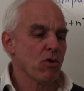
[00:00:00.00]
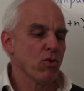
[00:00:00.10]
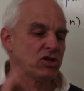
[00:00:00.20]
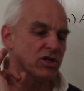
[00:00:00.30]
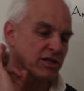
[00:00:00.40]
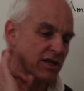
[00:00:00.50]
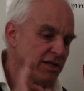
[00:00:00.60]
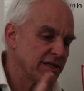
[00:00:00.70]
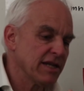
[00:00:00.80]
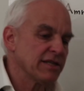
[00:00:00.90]
which is
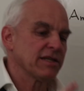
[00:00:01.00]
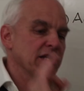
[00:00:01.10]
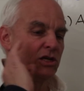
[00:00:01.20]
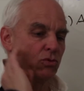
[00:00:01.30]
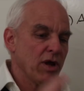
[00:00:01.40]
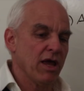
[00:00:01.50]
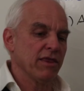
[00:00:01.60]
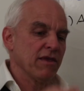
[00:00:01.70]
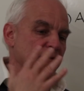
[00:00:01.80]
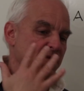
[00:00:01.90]
consistent
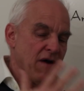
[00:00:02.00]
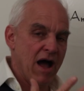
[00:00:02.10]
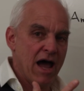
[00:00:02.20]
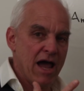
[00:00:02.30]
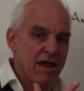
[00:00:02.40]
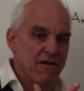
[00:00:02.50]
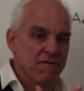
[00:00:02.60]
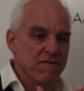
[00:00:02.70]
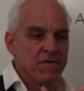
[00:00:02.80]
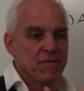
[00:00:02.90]
with the
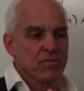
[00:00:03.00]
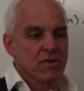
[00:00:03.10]
5